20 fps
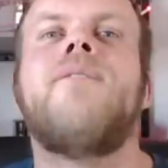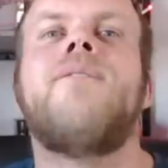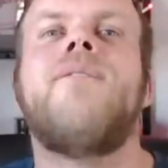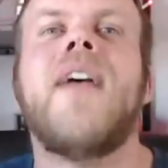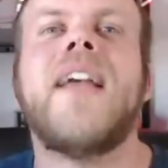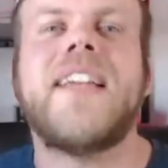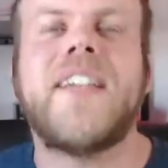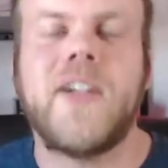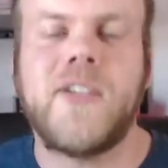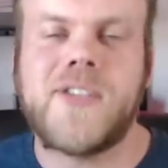
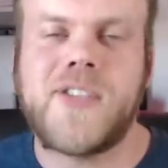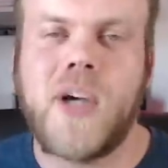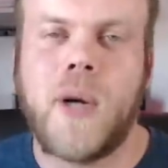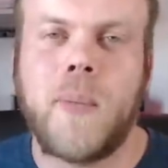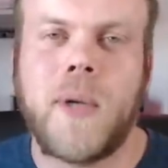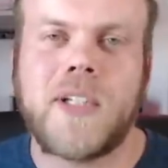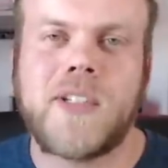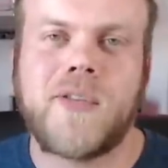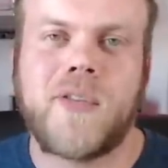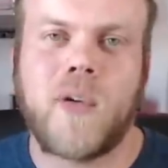Thank you so
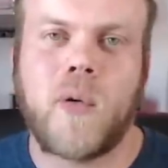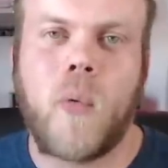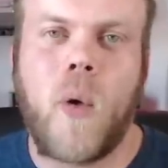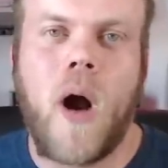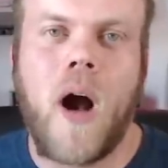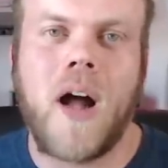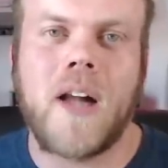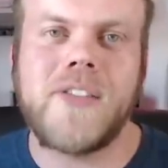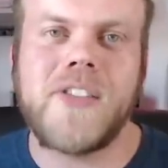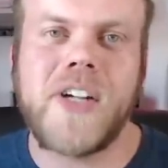much for
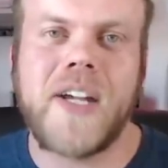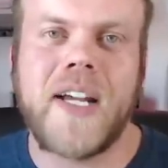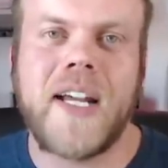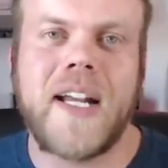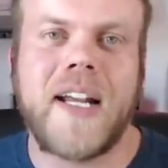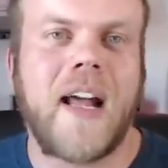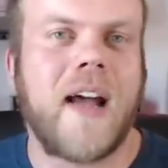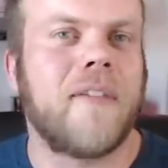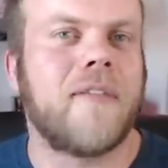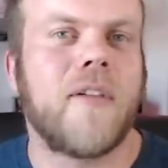
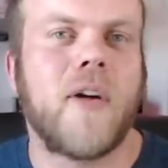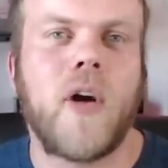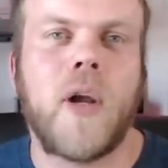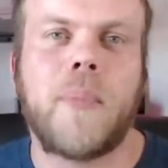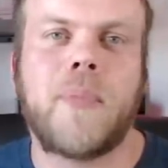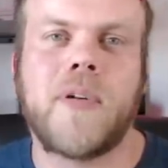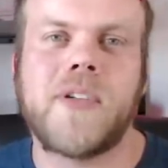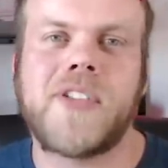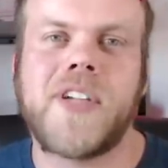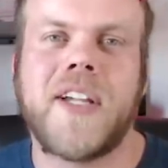watching. I really
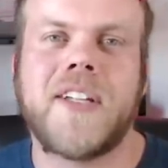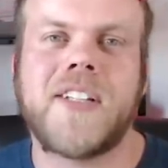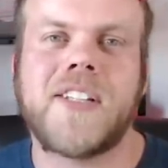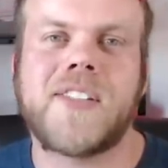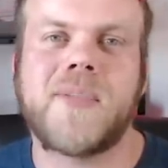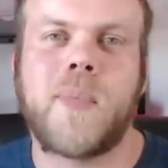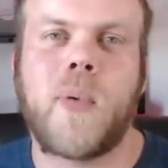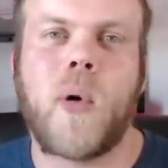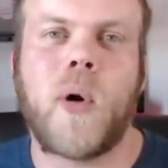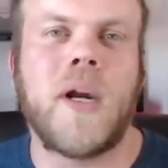appreciate the
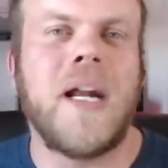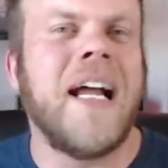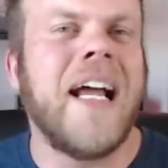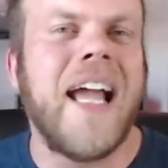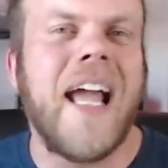support.